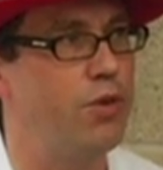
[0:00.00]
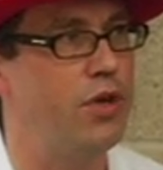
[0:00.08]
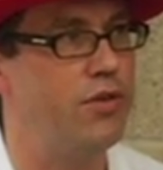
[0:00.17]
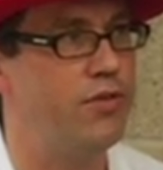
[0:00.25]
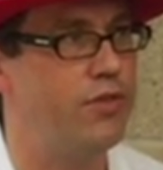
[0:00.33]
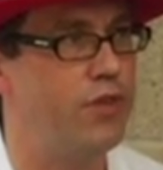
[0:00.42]
who
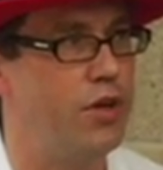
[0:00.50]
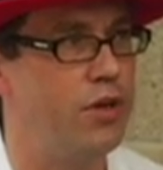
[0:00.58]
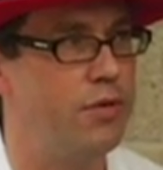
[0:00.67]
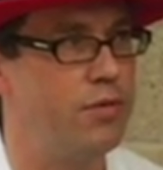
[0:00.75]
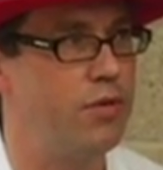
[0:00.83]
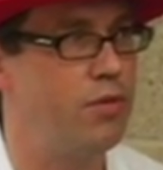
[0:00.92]
is
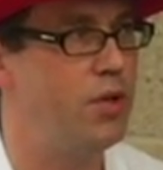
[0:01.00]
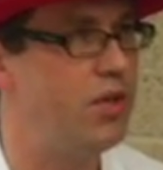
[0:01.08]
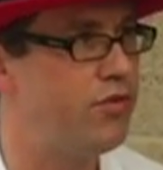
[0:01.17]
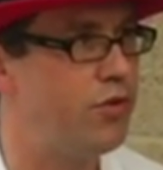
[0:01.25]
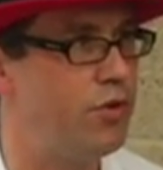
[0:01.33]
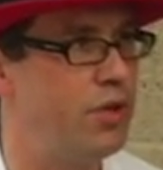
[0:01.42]
uh, the
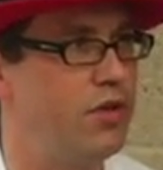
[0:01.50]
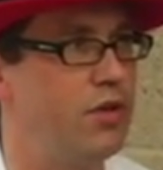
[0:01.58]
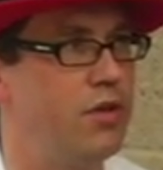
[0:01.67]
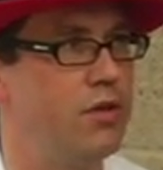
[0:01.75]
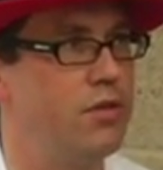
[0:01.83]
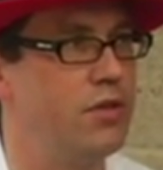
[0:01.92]
minister in
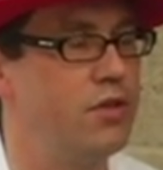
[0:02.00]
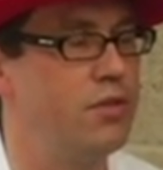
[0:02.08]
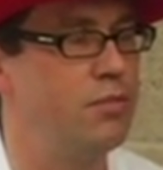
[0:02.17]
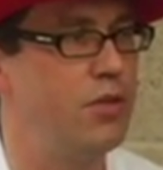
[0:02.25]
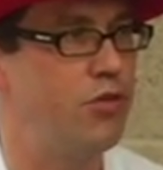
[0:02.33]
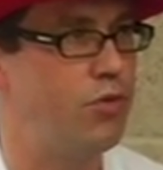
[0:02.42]
the
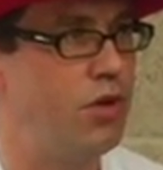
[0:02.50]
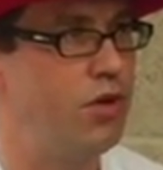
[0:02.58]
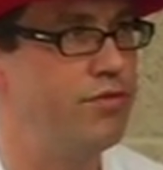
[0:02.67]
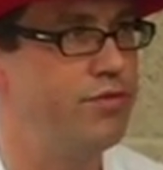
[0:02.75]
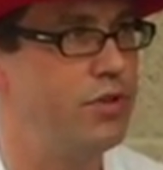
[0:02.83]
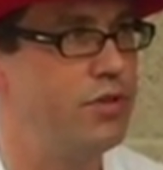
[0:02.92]
uh, Ministry
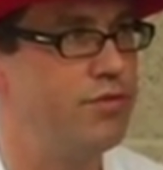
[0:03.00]
of,